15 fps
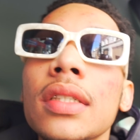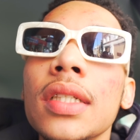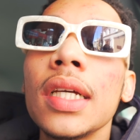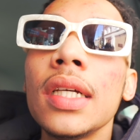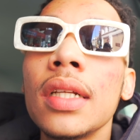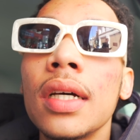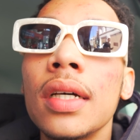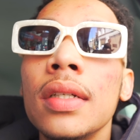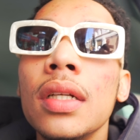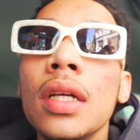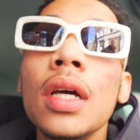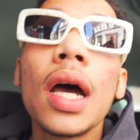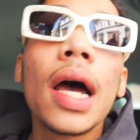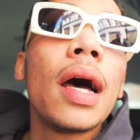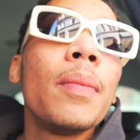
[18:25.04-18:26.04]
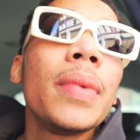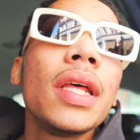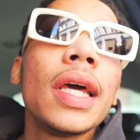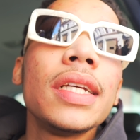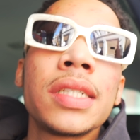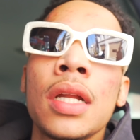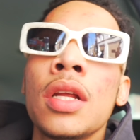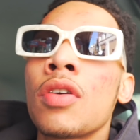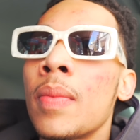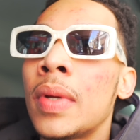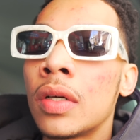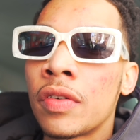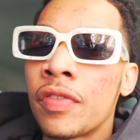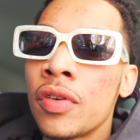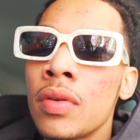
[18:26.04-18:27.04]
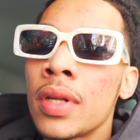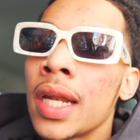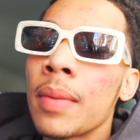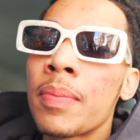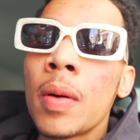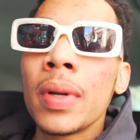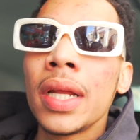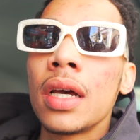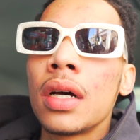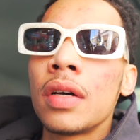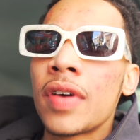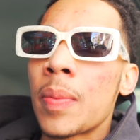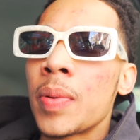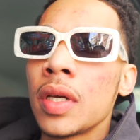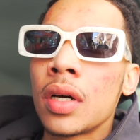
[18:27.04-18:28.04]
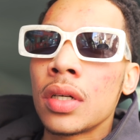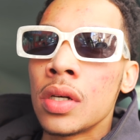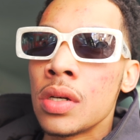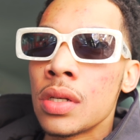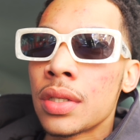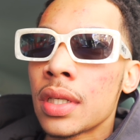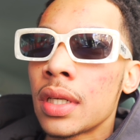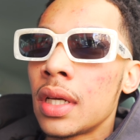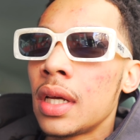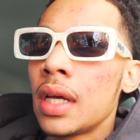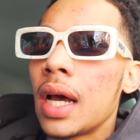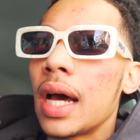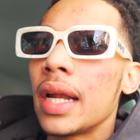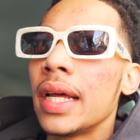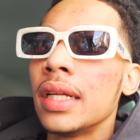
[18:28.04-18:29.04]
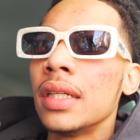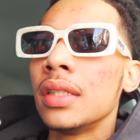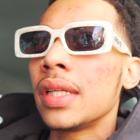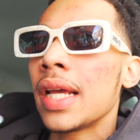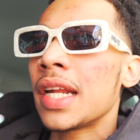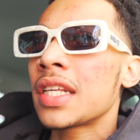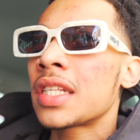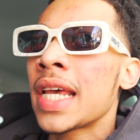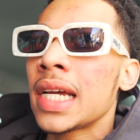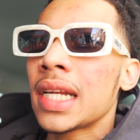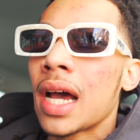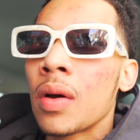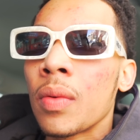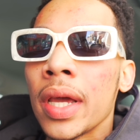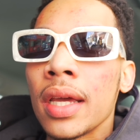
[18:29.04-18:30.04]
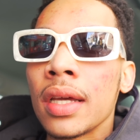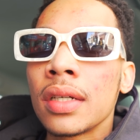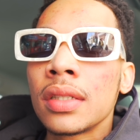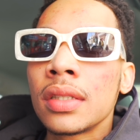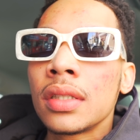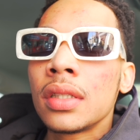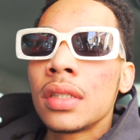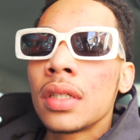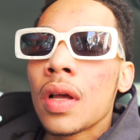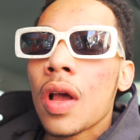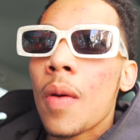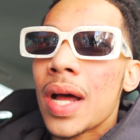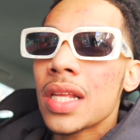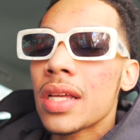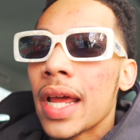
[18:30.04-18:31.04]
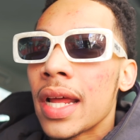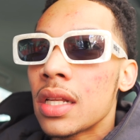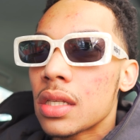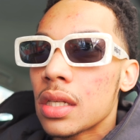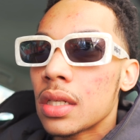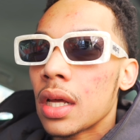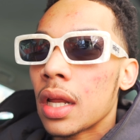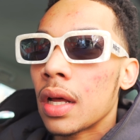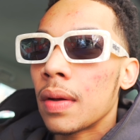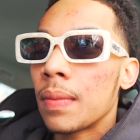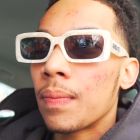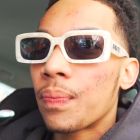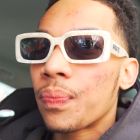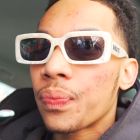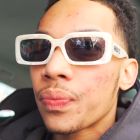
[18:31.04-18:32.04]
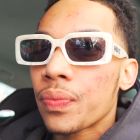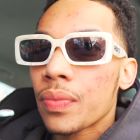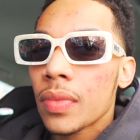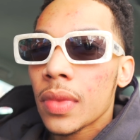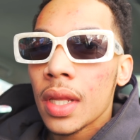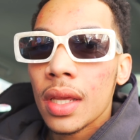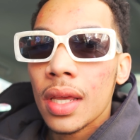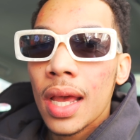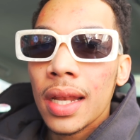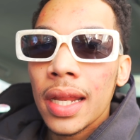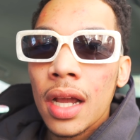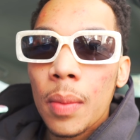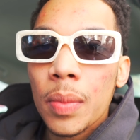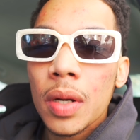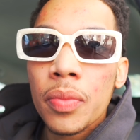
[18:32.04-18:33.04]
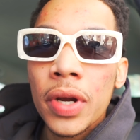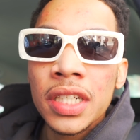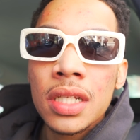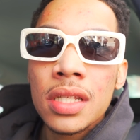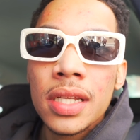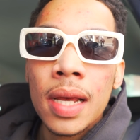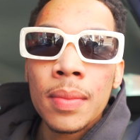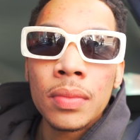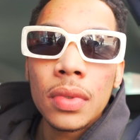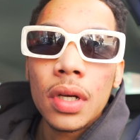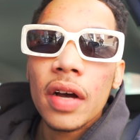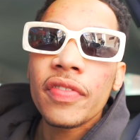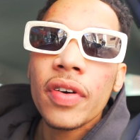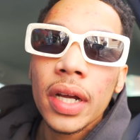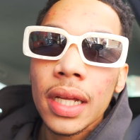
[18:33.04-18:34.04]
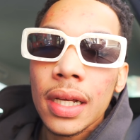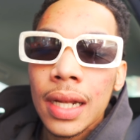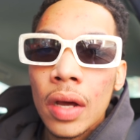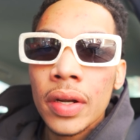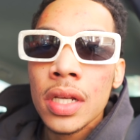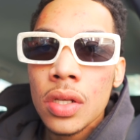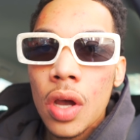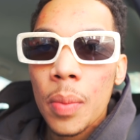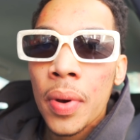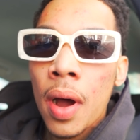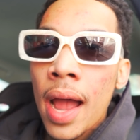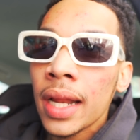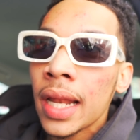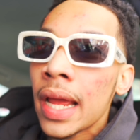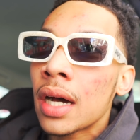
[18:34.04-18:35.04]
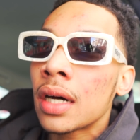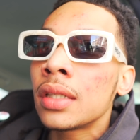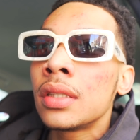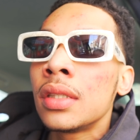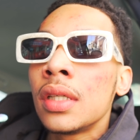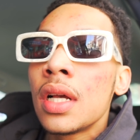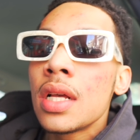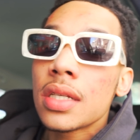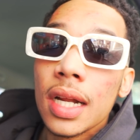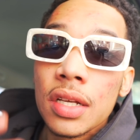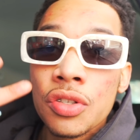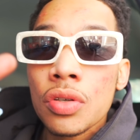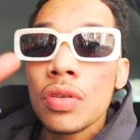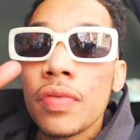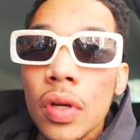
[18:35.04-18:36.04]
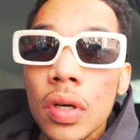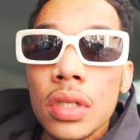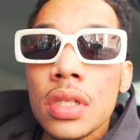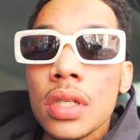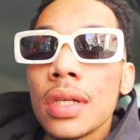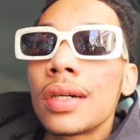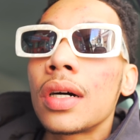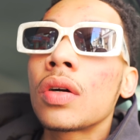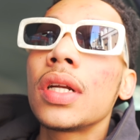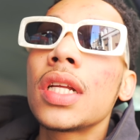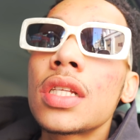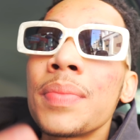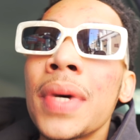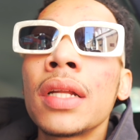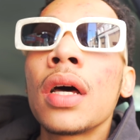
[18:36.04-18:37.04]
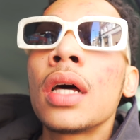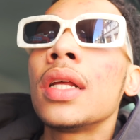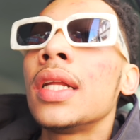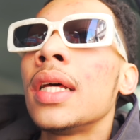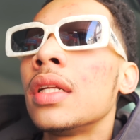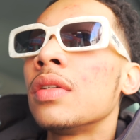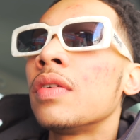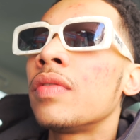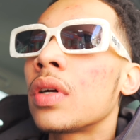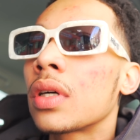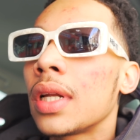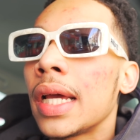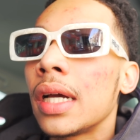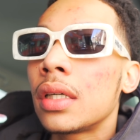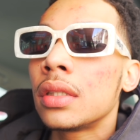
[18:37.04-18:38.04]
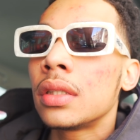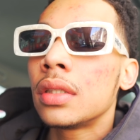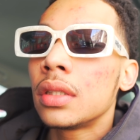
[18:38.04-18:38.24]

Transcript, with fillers: so you know, uh, me and H are gonna grab a little food in it, probably uh, Vapiano's, and then yeah, just take that away, go back to the ends and um, yeah, link up with the Bretons them. Fucking Claudia's got a party later. So that's two vlogs still. i got this manhunt and then a vlog later.